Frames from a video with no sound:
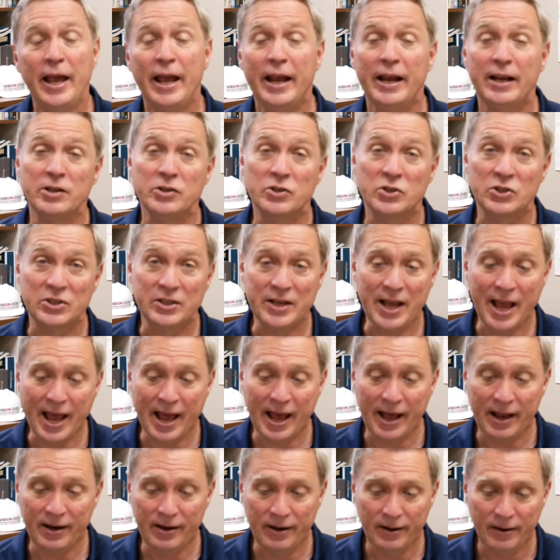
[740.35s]

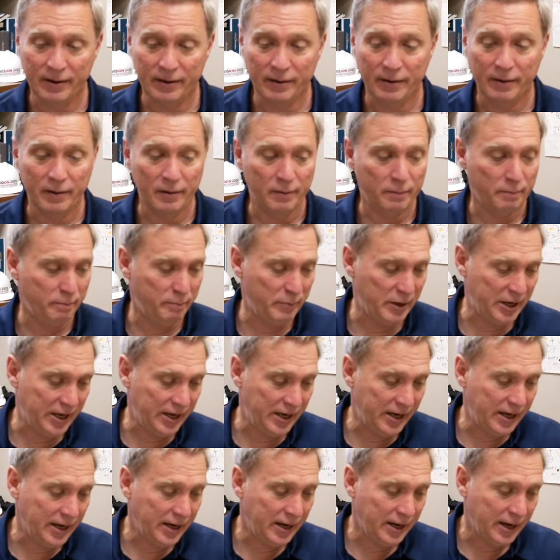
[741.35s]
Instead,
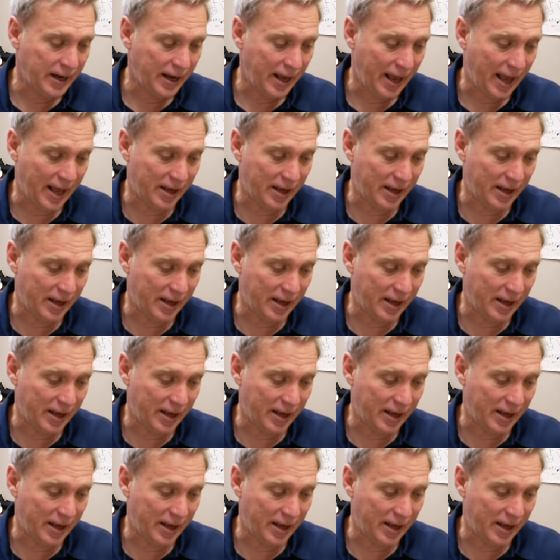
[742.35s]
be,